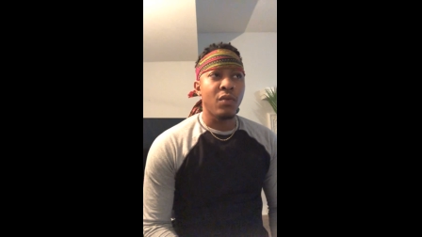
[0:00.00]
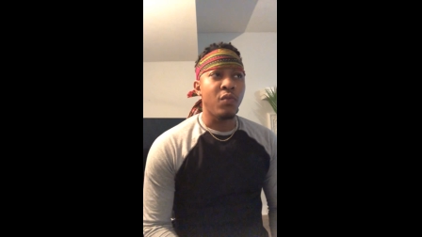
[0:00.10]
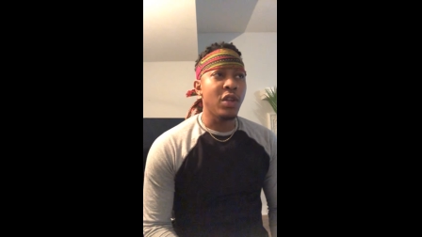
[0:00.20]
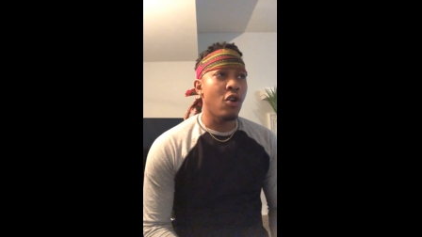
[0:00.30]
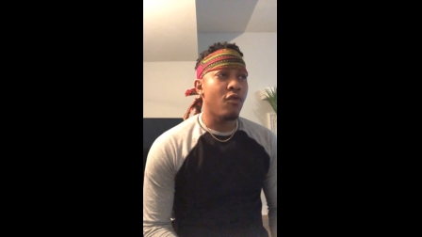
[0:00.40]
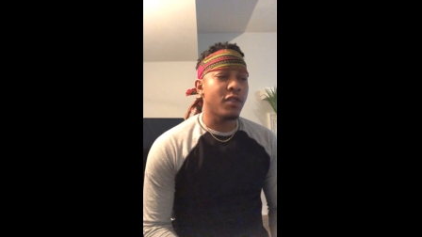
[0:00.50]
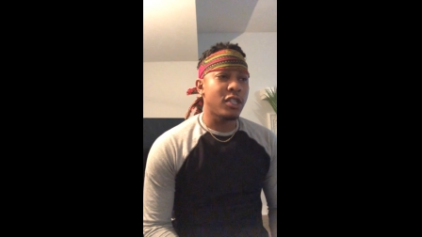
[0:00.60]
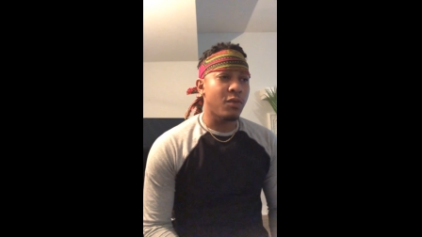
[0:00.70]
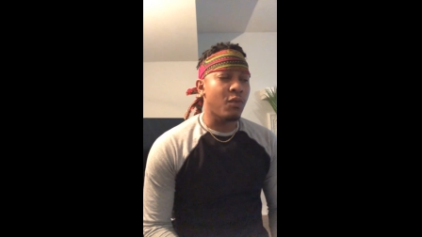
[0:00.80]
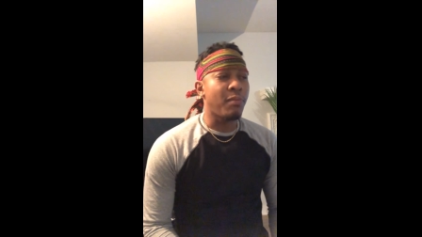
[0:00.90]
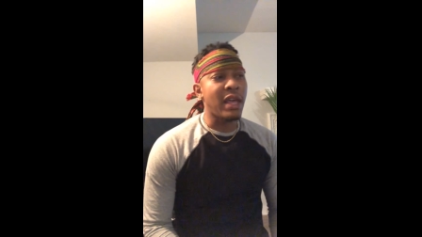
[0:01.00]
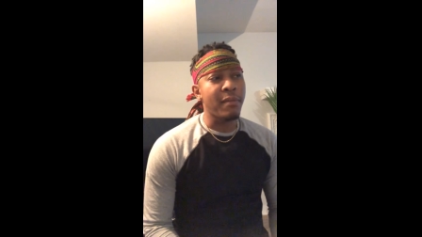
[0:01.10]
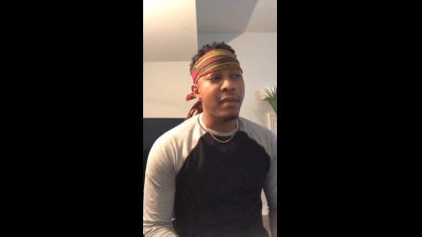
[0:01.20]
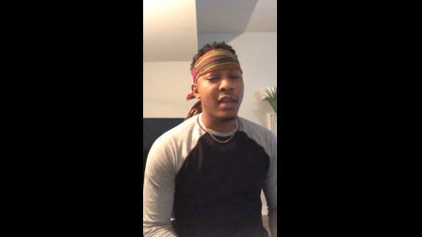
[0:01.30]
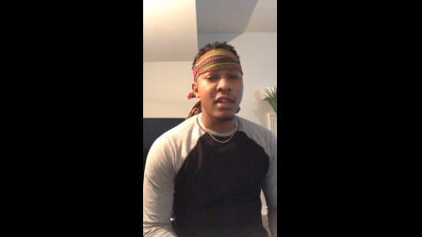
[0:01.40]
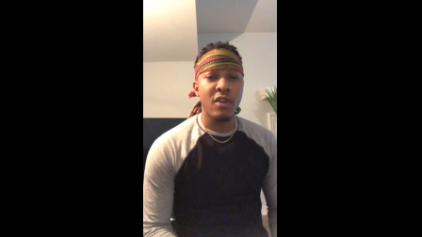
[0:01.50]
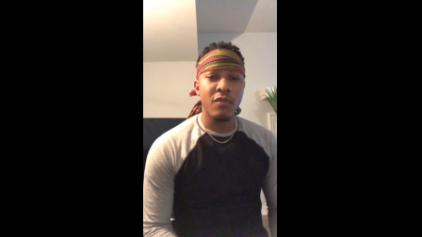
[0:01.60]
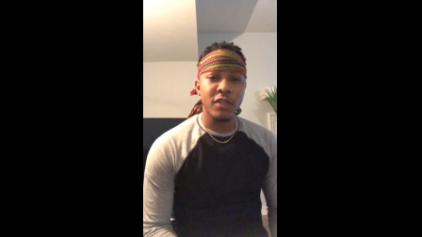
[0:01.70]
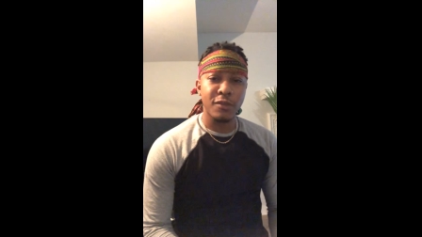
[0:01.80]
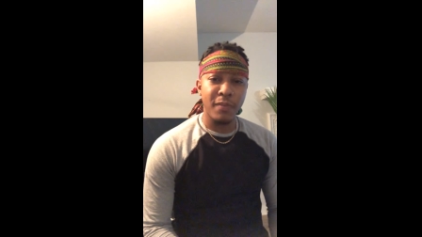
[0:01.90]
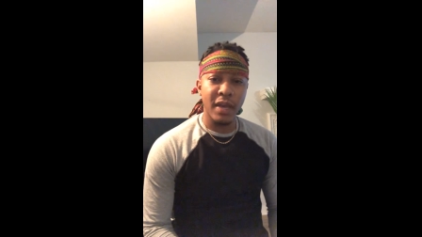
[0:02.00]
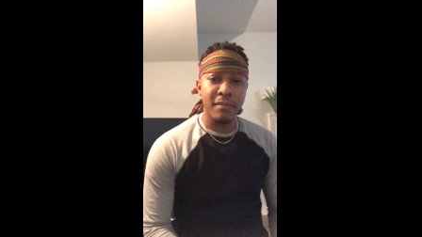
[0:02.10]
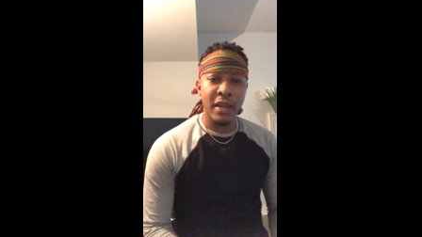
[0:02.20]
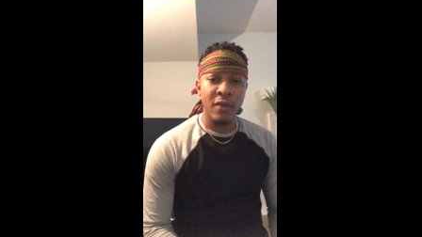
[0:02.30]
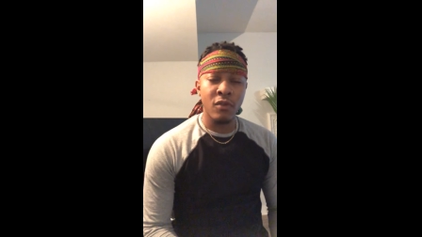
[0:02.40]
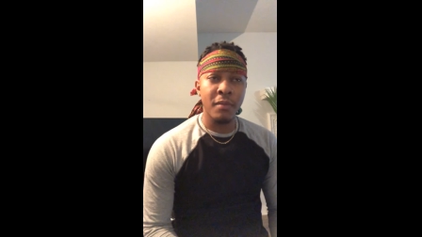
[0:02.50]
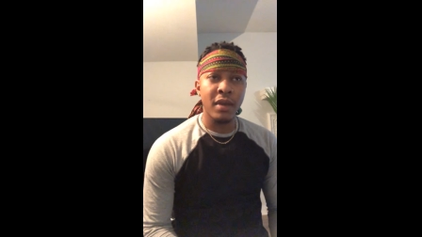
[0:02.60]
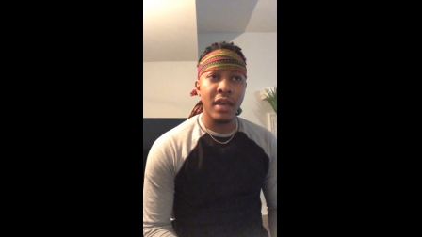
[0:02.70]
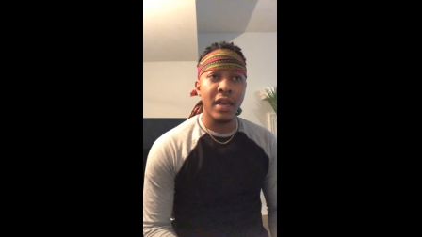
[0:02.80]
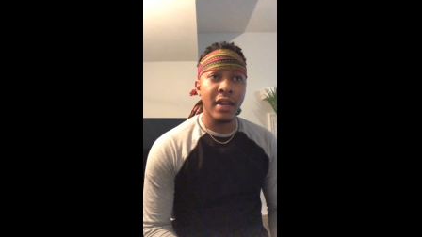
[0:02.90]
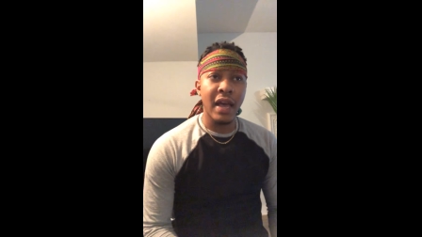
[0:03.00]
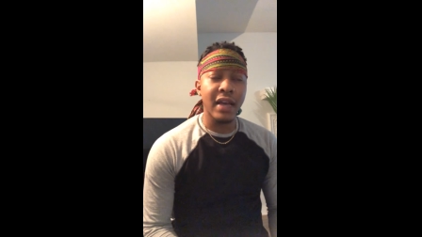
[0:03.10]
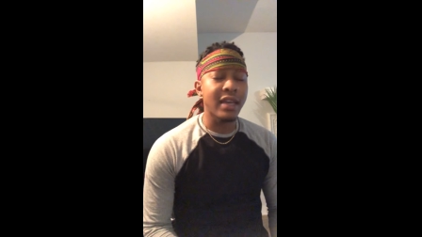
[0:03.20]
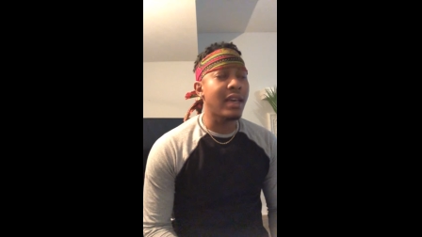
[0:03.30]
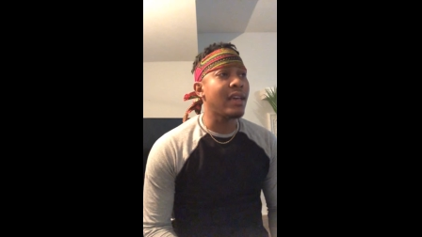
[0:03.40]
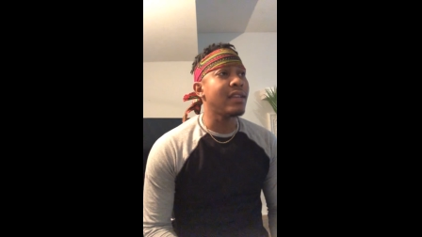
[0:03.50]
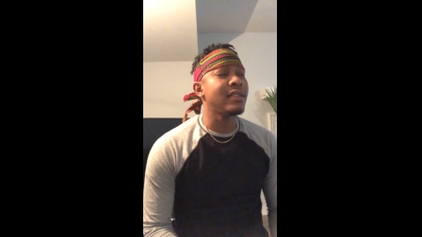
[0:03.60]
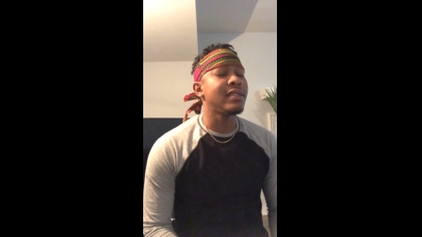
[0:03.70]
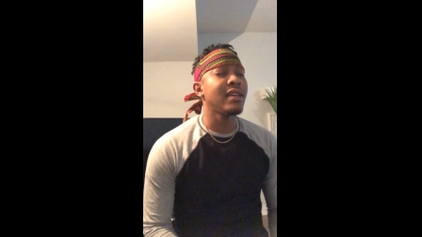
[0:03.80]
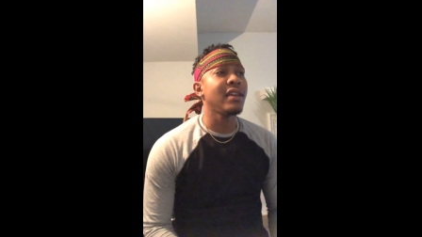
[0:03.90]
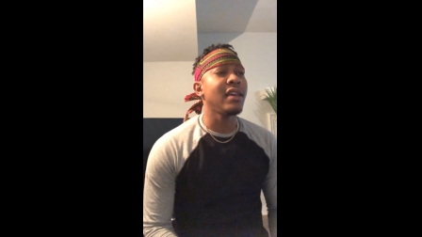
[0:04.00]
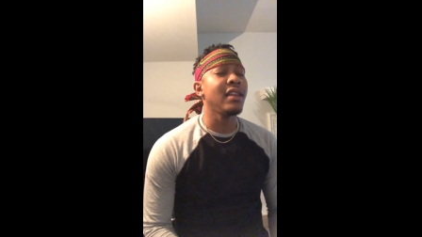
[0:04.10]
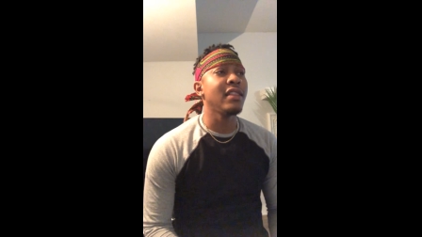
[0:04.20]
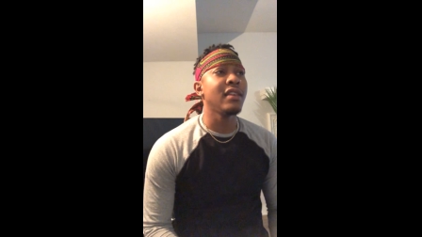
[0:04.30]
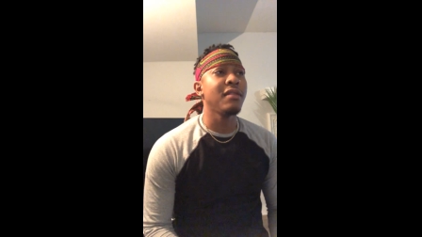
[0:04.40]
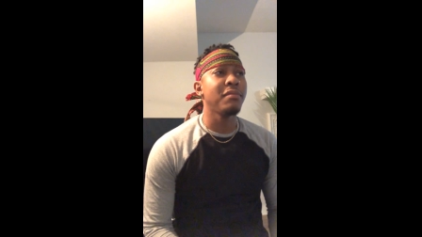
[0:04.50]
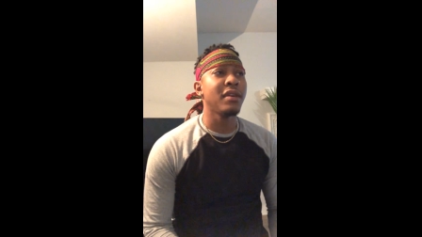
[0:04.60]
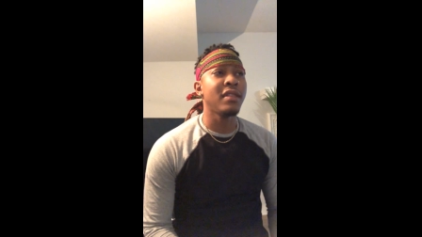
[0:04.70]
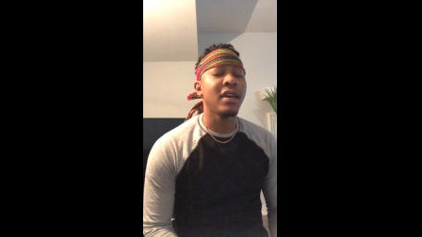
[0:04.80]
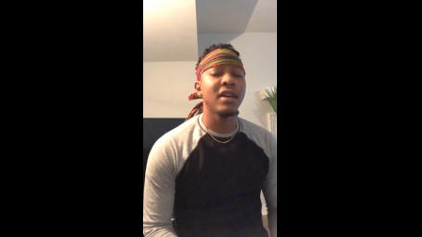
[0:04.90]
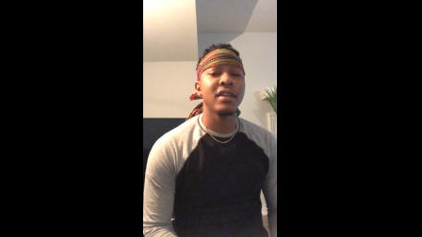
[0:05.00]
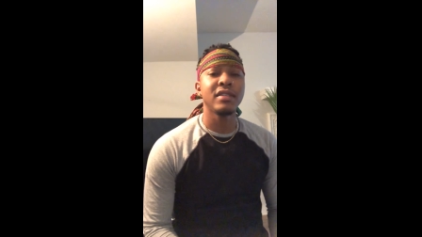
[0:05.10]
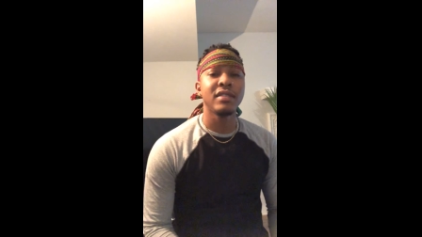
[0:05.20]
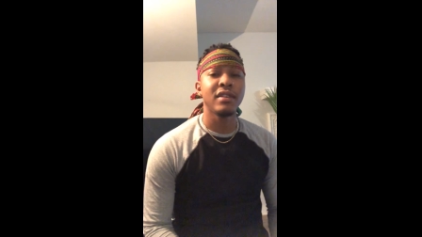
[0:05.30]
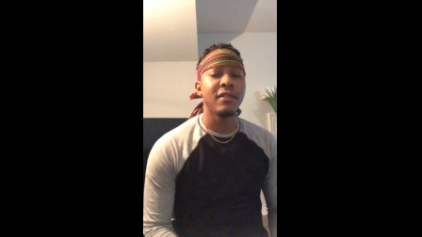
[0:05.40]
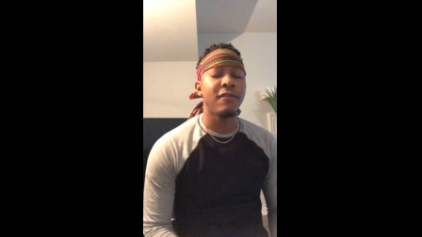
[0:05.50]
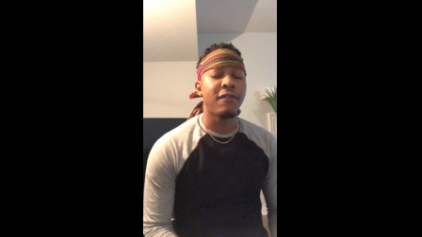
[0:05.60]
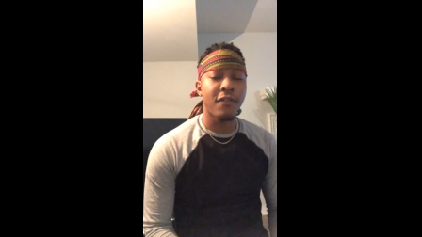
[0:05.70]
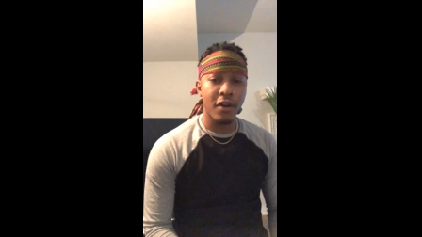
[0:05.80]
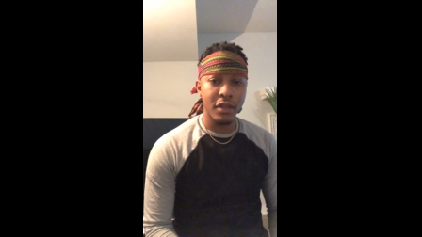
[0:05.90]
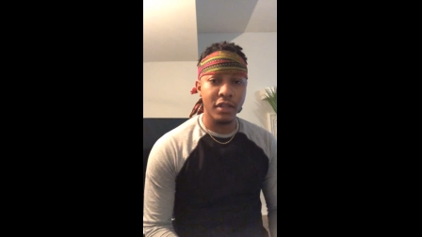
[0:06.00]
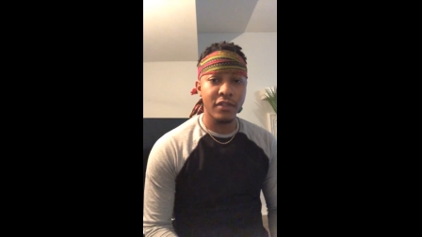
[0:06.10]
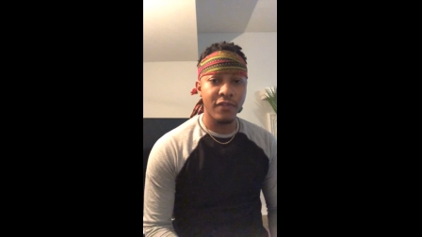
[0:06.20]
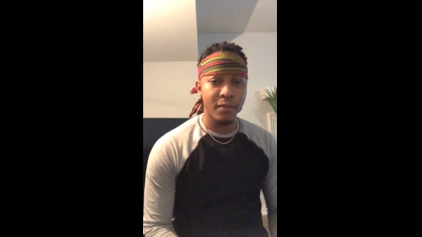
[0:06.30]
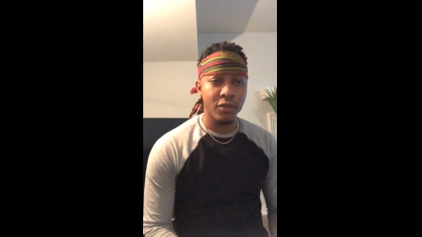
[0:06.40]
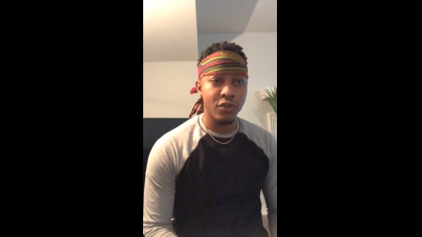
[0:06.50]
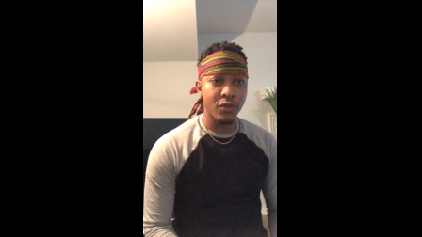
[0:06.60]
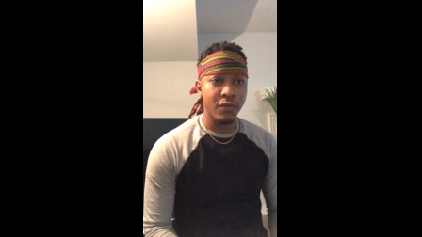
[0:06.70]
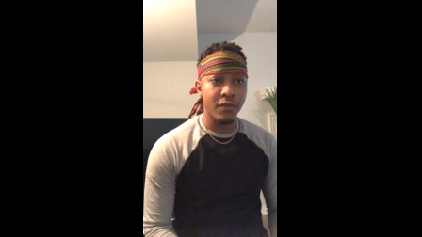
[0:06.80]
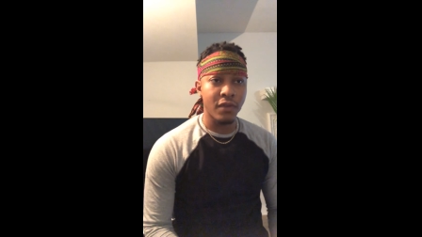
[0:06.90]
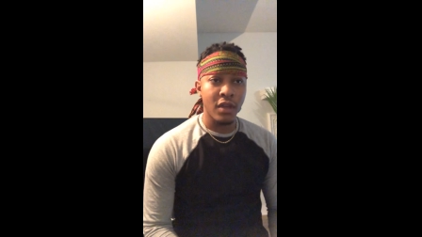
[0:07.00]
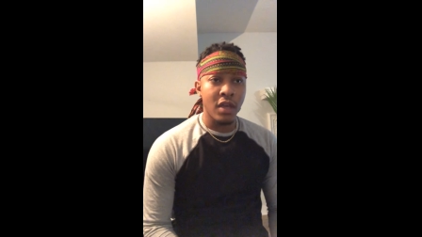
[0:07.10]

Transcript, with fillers: we don't black men don't respect black women and I can't say anything but that is the farthest from the truth.